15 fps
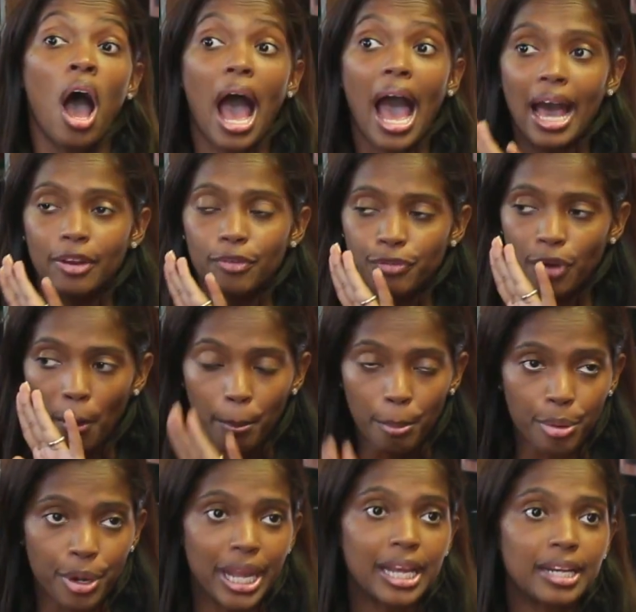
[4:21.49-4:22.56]
And from
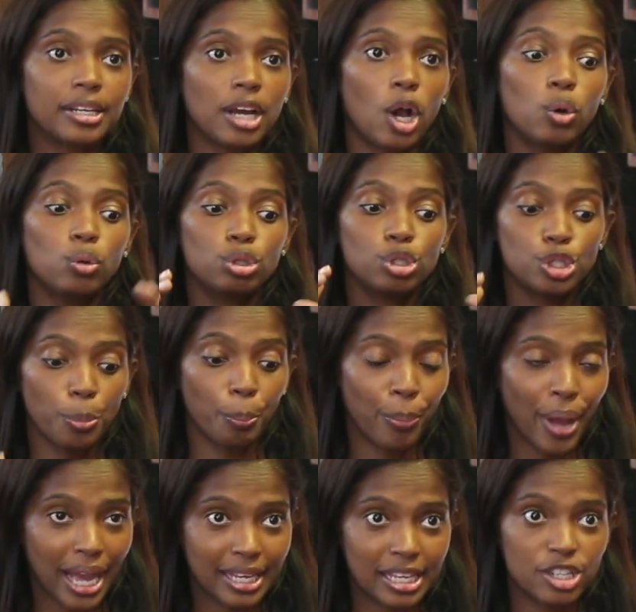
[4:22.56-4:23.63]
breakdown to
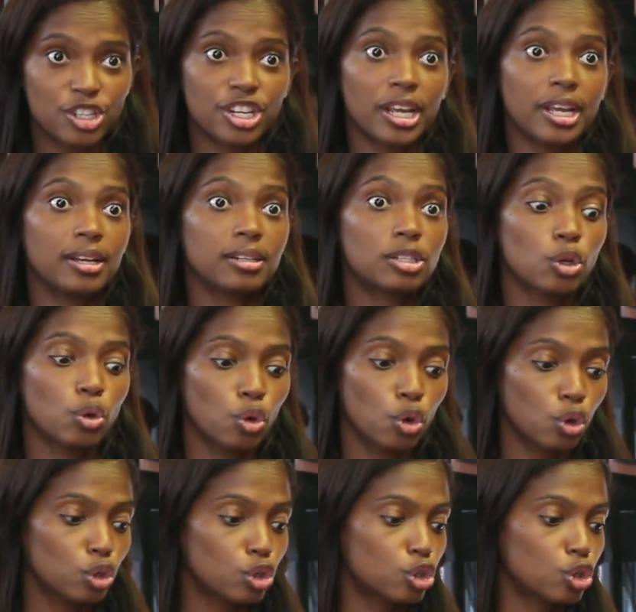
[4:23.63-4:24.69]
packaging
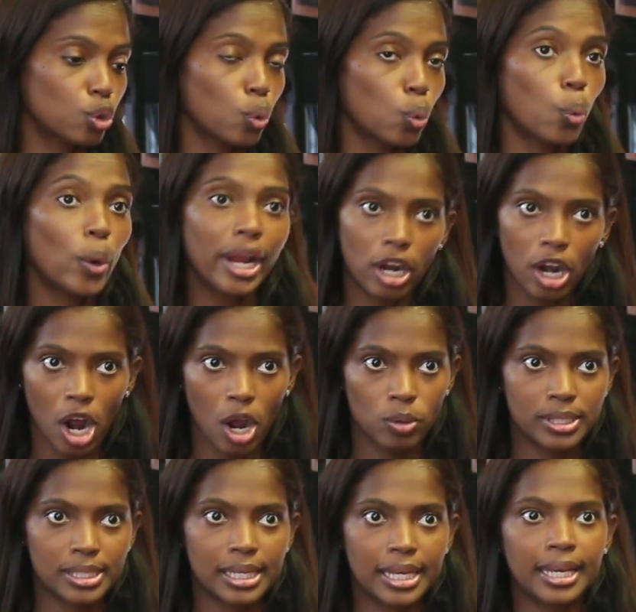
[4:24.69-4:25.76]
to
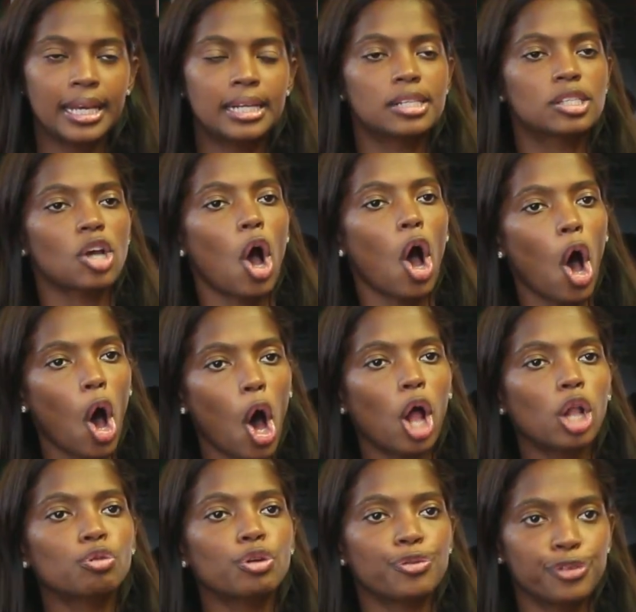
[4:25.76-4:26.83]
warehousing, it is
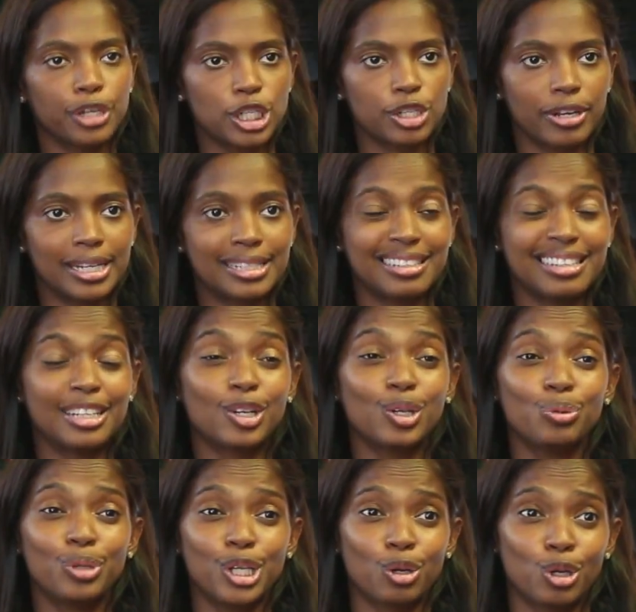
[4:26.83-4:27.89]
all refrigerated,
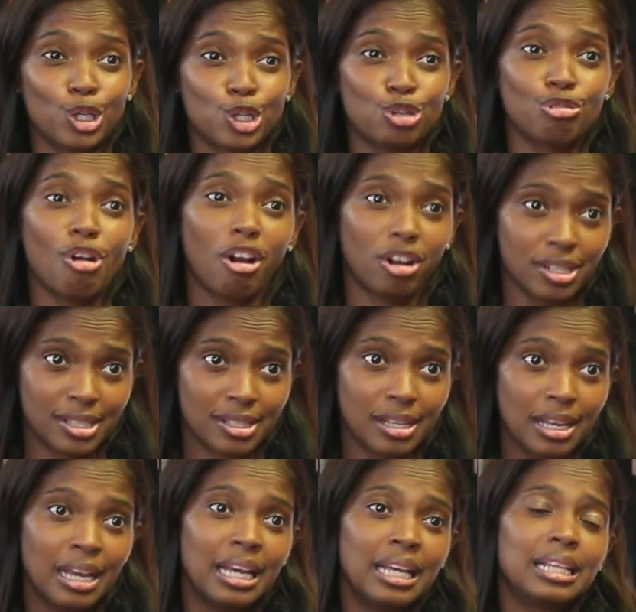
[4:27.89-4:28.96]
including our trucks
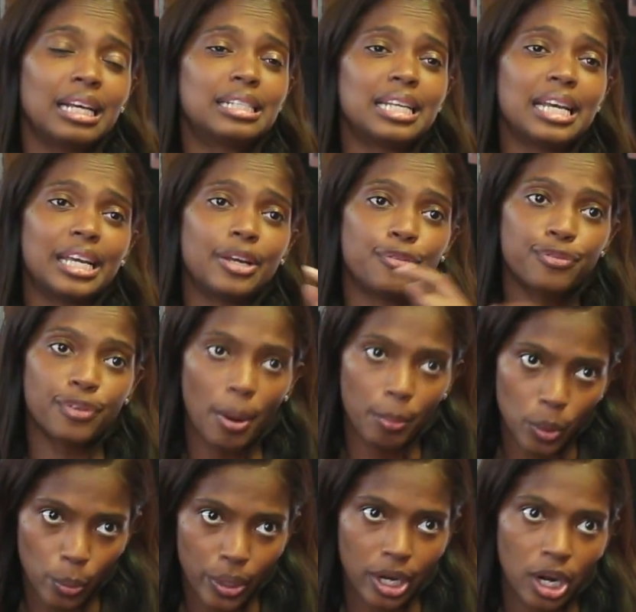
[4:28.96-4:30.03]
that take it from
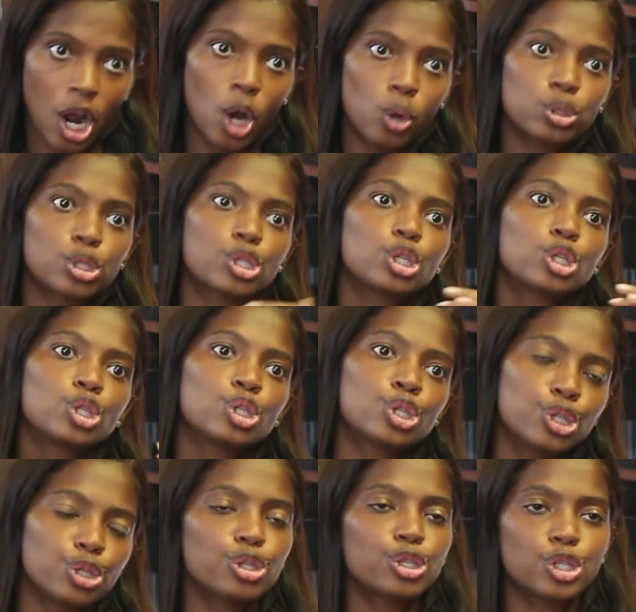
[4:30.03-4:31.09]
the warehouse
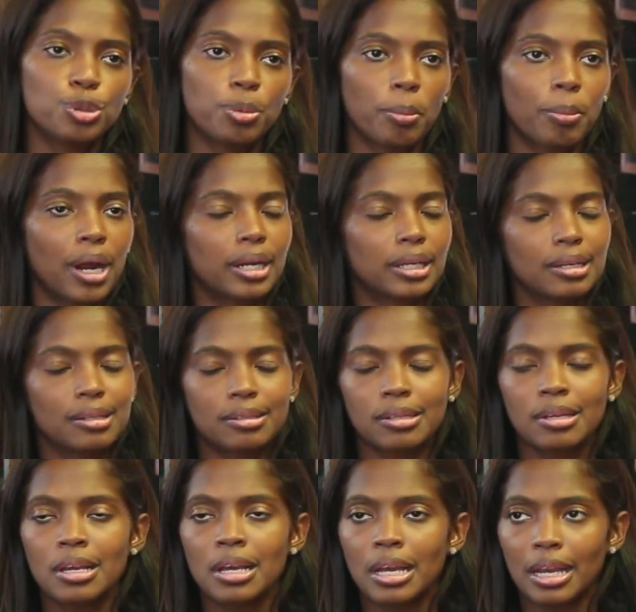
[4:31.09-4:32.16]
to the supermarkets.